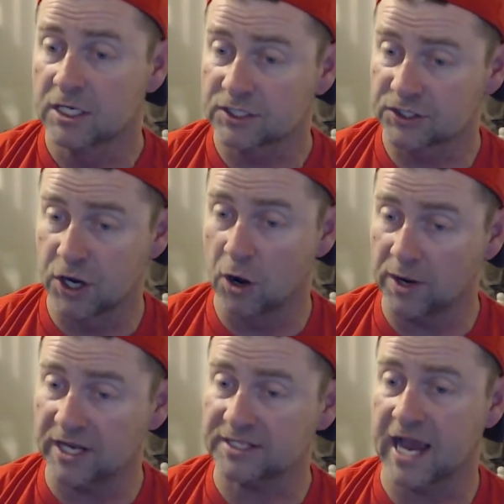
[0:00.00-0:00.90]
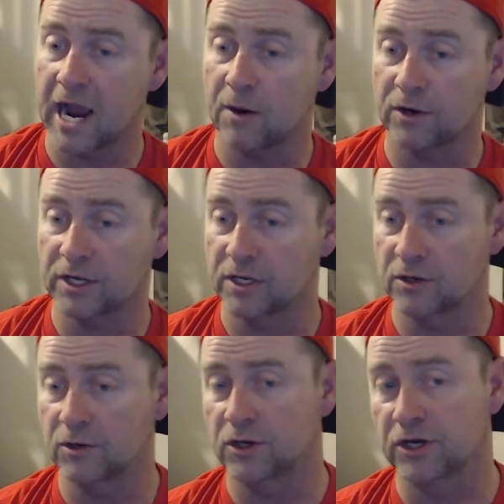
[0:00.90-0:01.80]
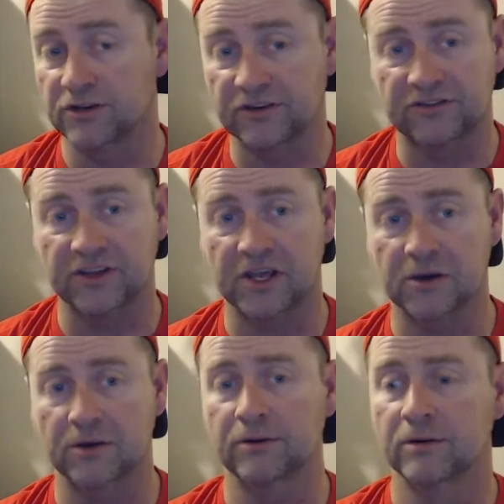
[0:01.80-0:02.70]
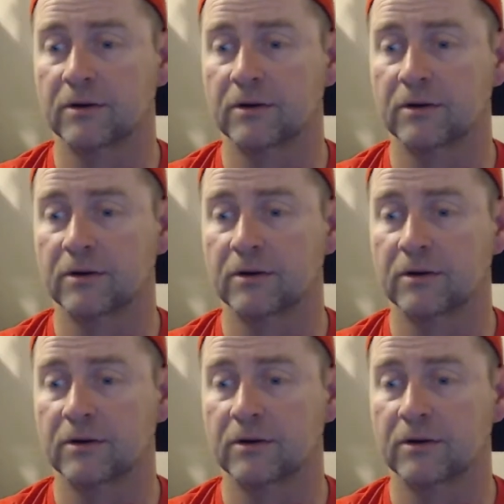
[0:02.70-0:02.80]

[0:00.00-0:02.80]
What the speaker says: Snowies, how are you? Good to see you.